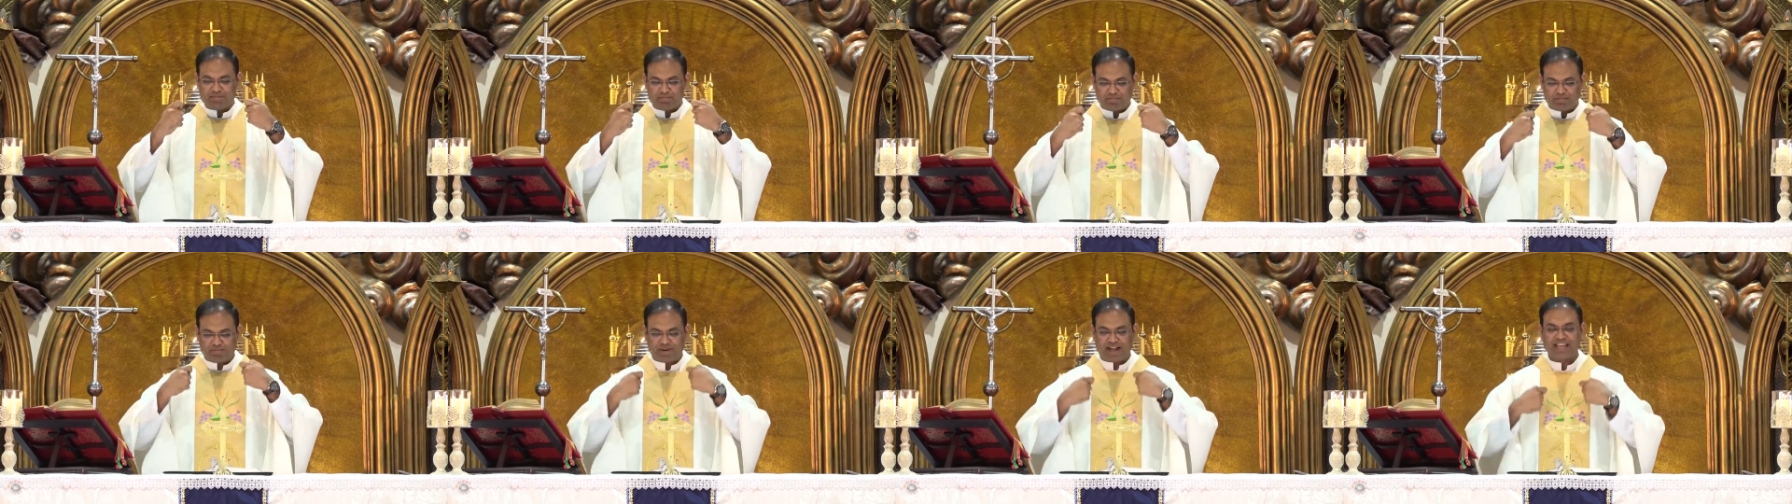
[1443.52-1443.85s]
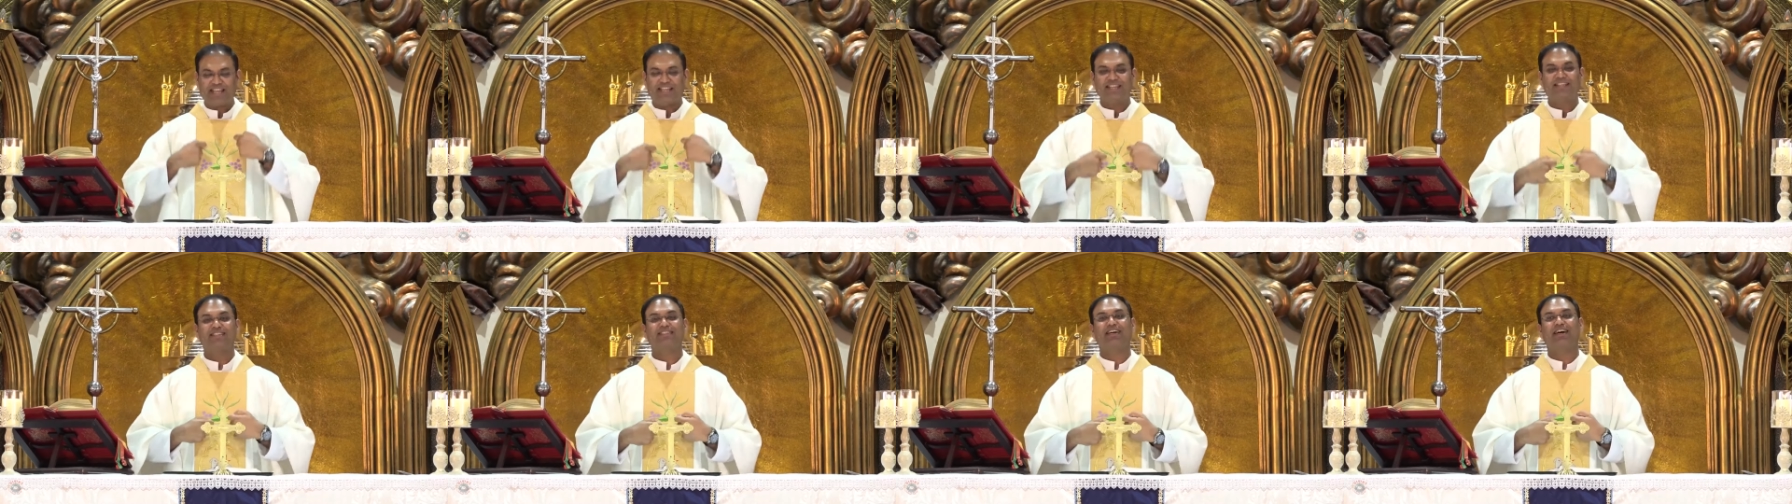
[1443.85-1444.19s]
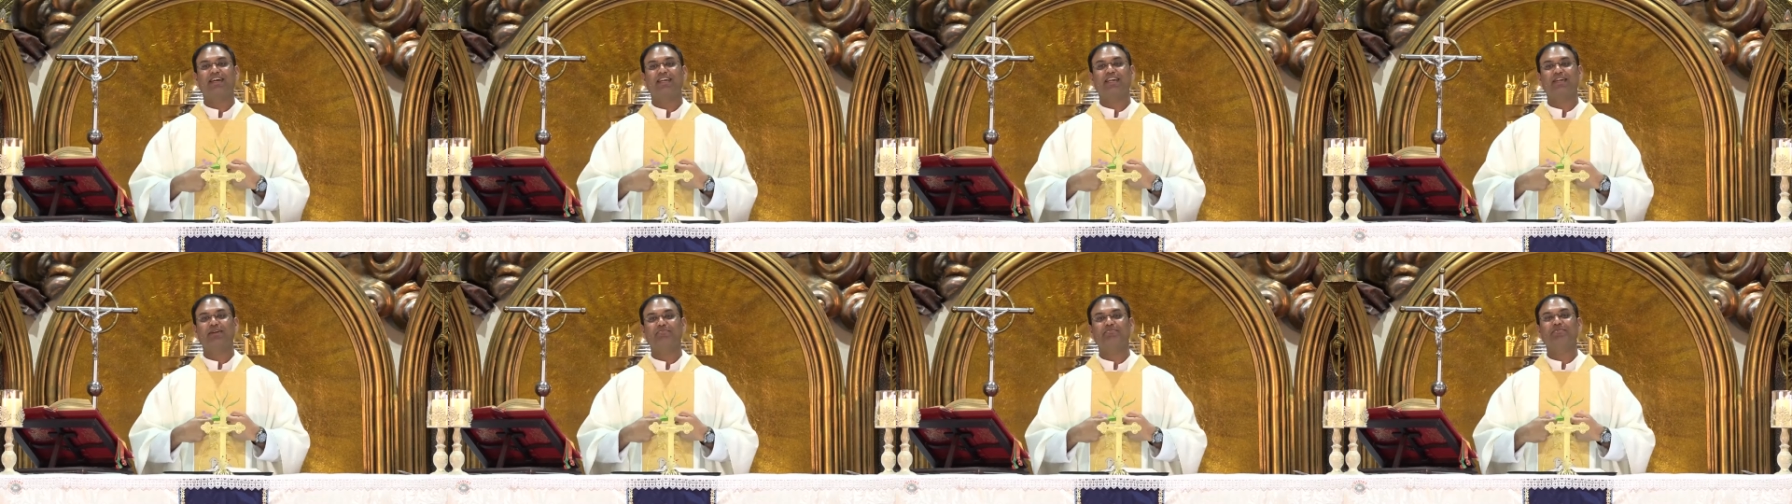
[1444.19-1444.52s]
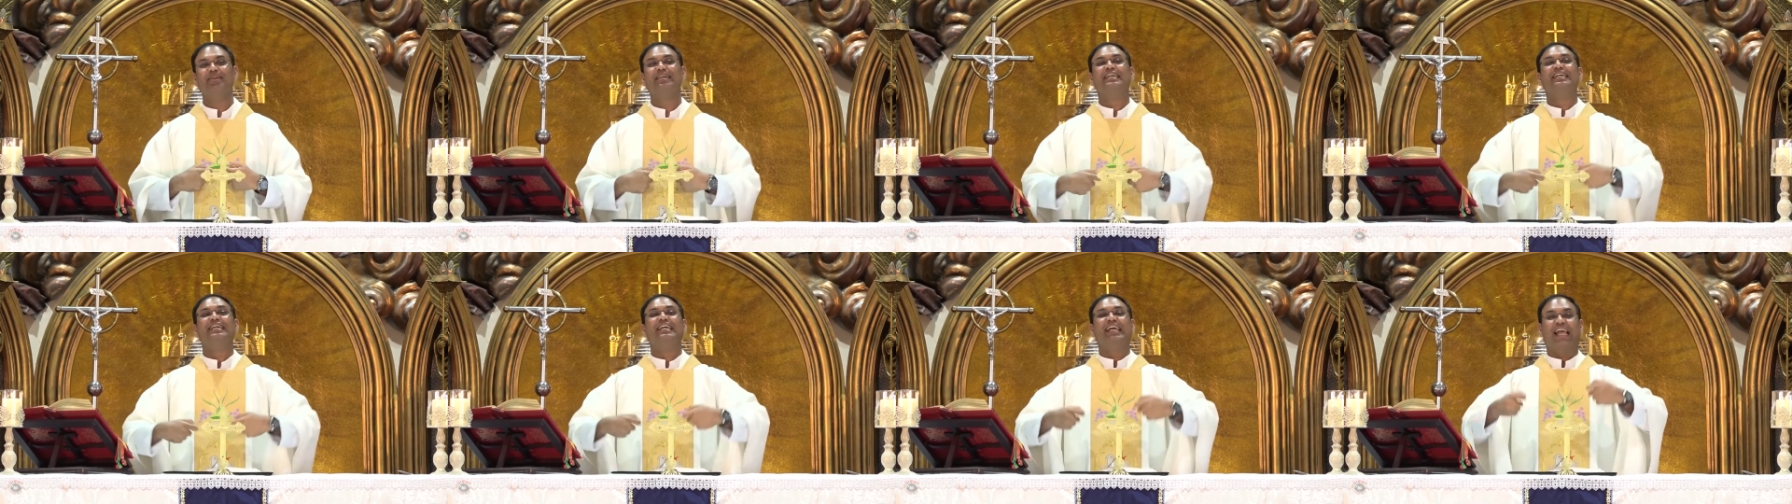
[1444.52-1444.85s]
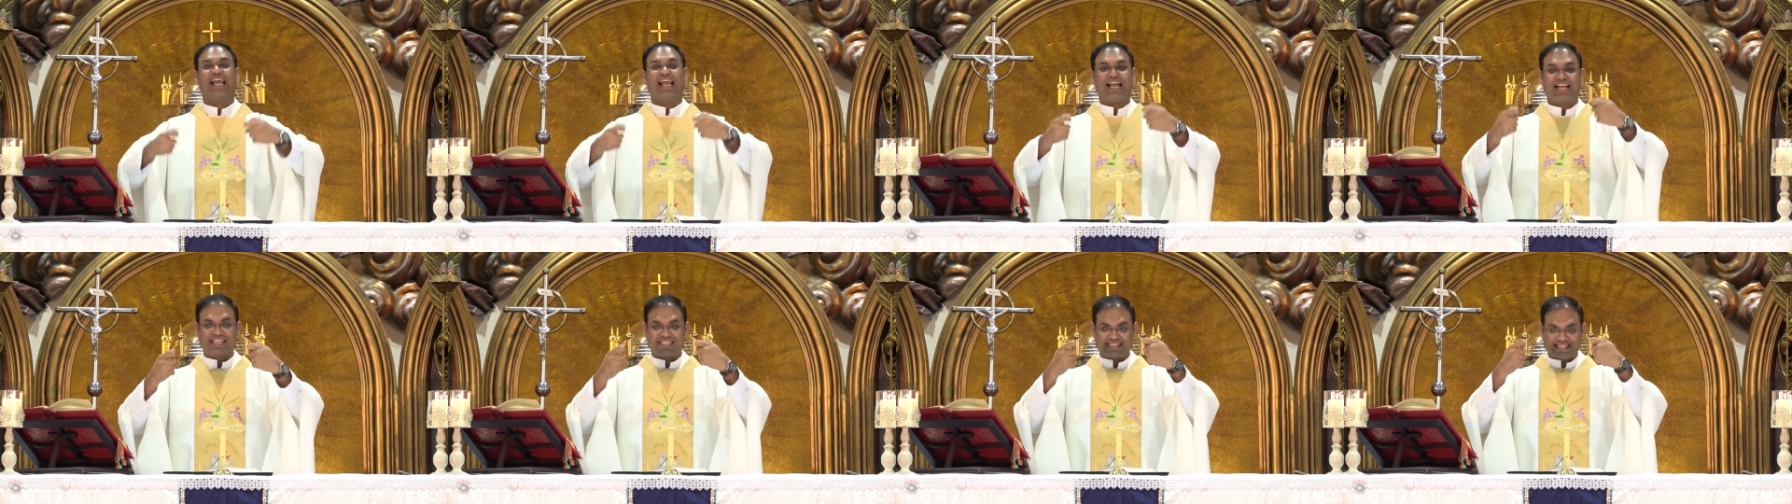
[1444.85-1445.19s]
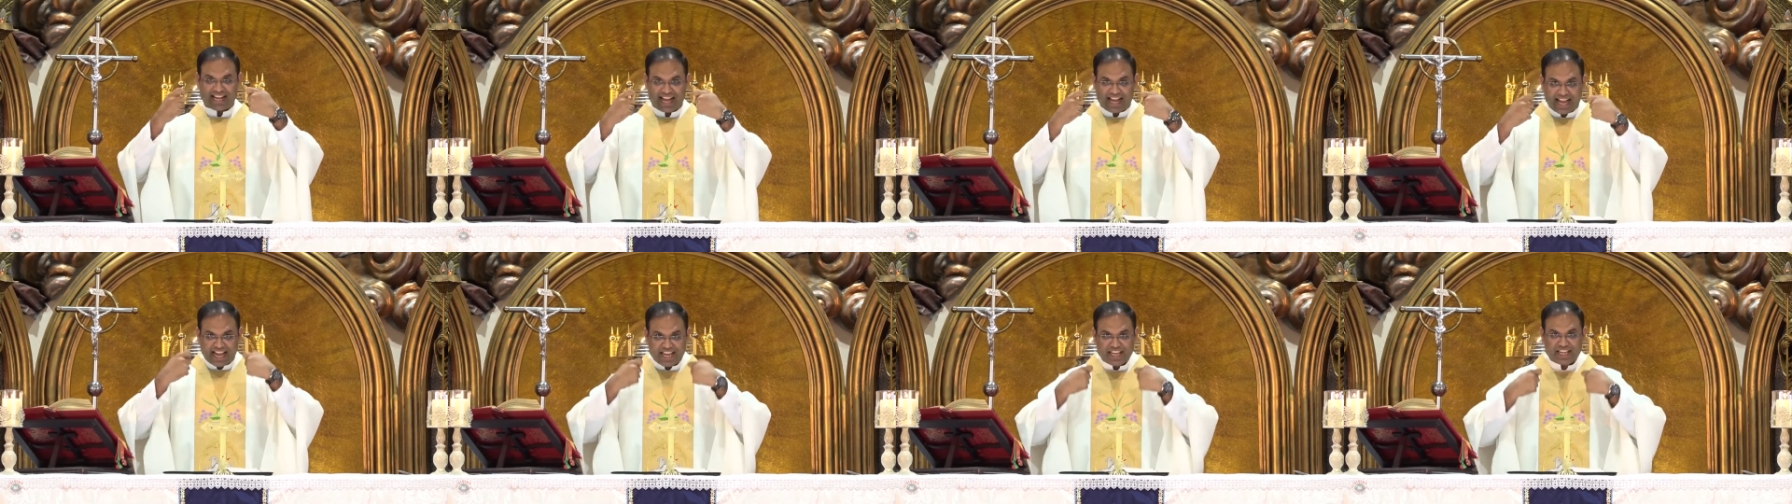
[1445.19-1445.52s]
in my time, as
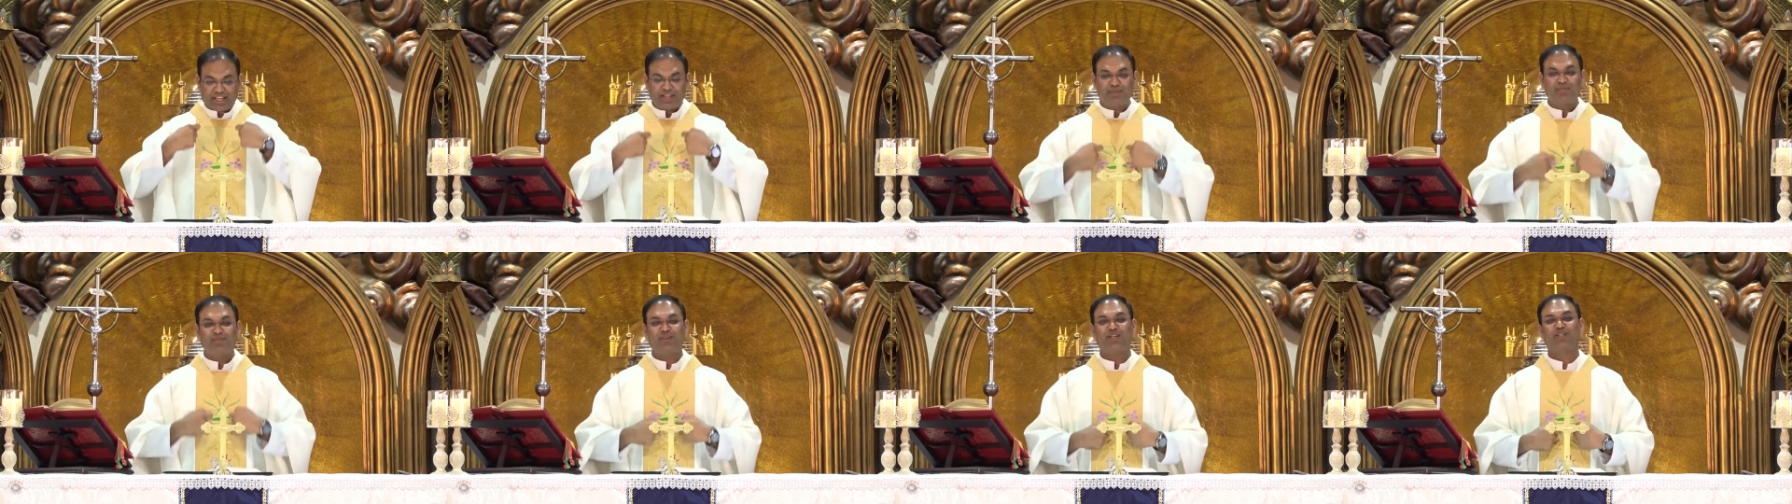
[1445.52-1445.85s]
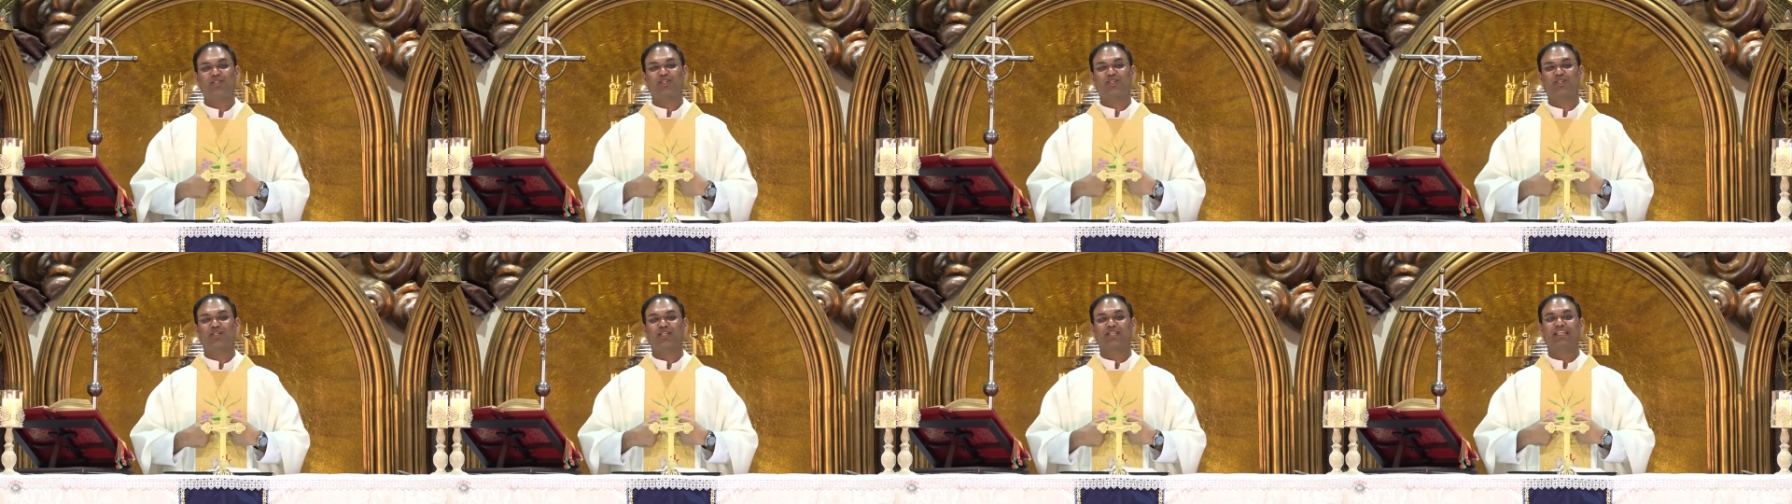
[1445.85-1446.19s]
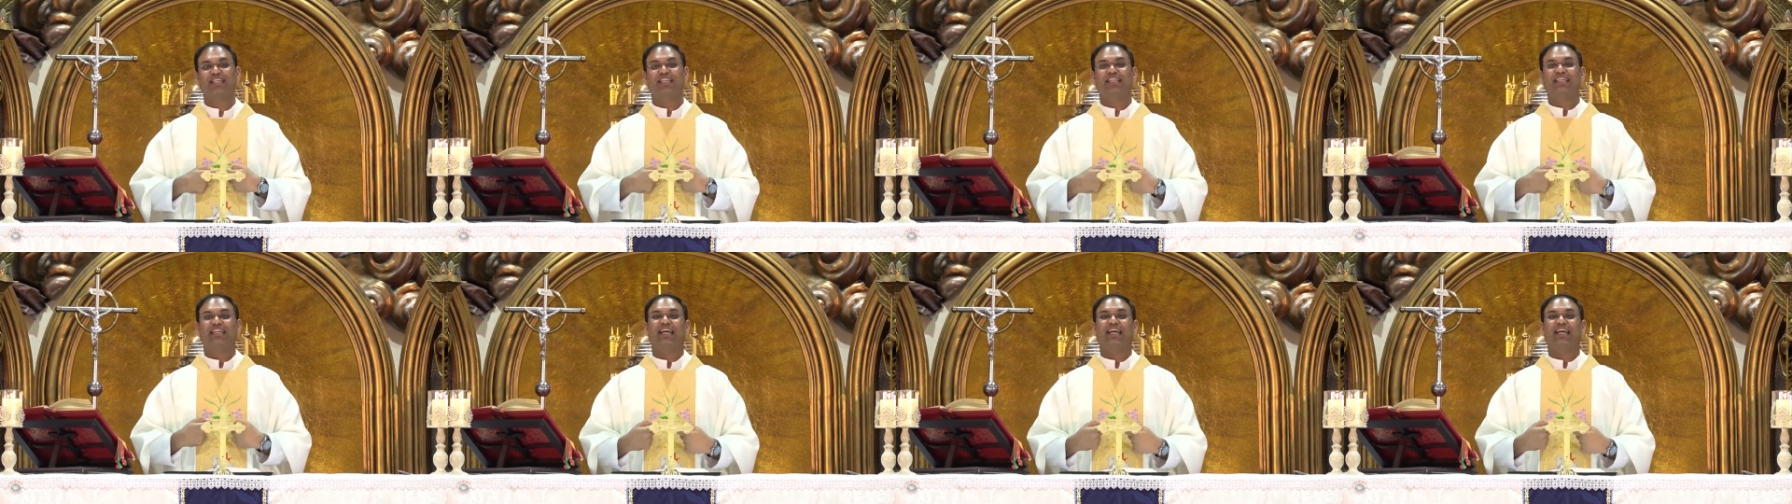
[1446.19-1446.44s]
I wish,